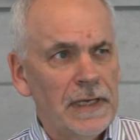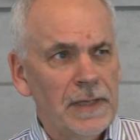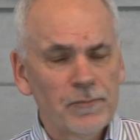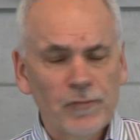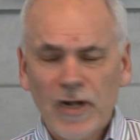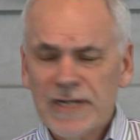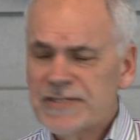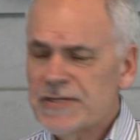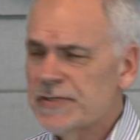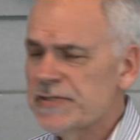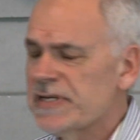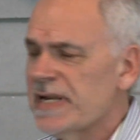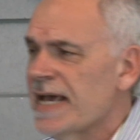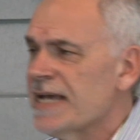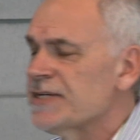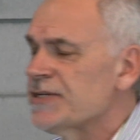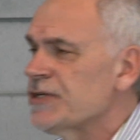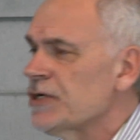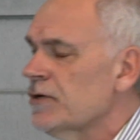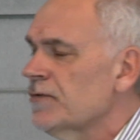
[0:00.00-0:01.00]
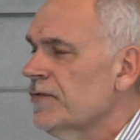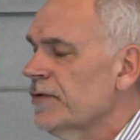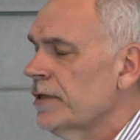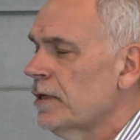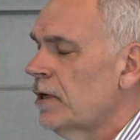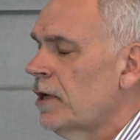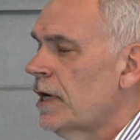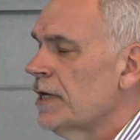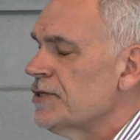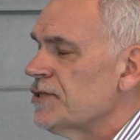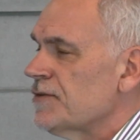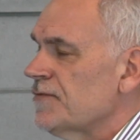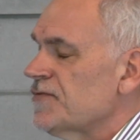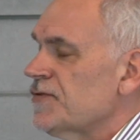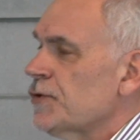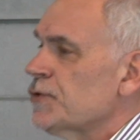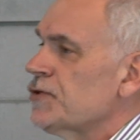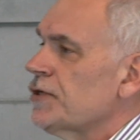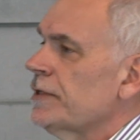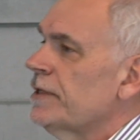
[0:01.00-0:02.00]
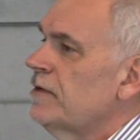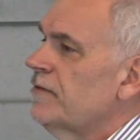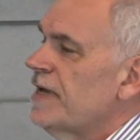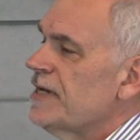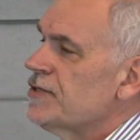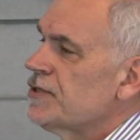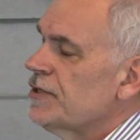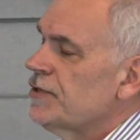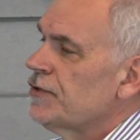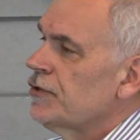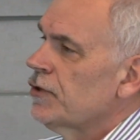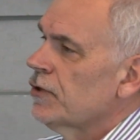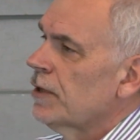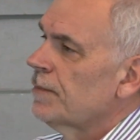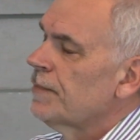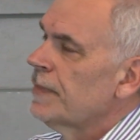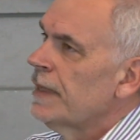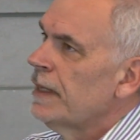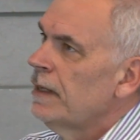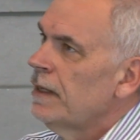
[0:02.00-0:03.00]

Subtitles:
Brussels last year for the launch of Social Innovation Europe.